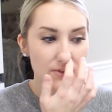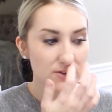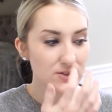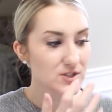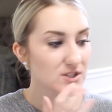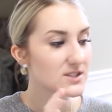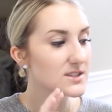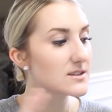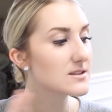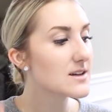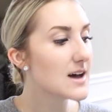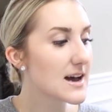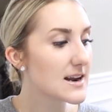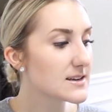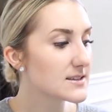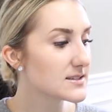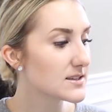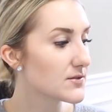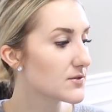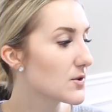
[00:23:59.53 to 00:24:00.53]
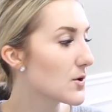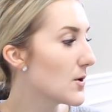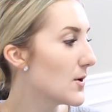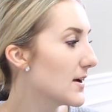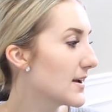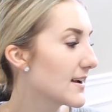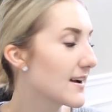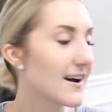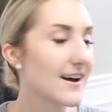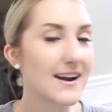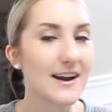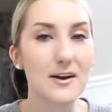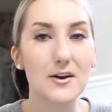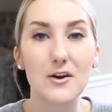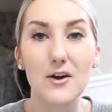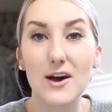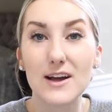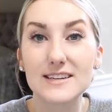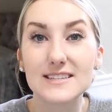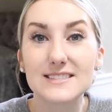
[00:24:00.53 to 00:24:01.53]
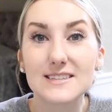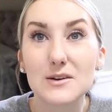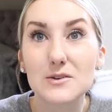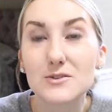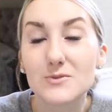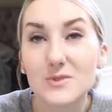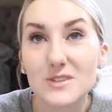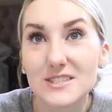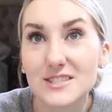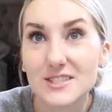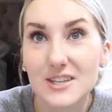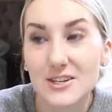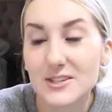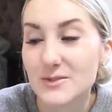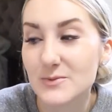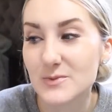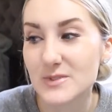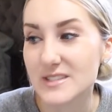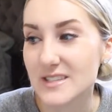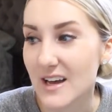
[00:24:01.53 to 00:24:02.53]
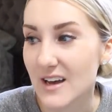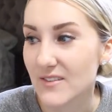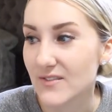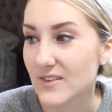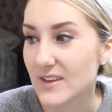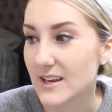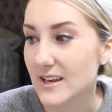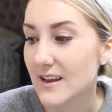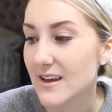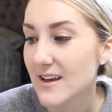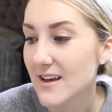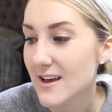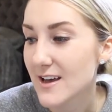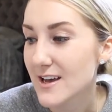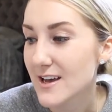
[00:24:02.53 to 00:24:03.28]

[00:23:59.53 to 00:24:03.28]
There's just a lot of stuff going on, I don't know. I just wanna share some stuff and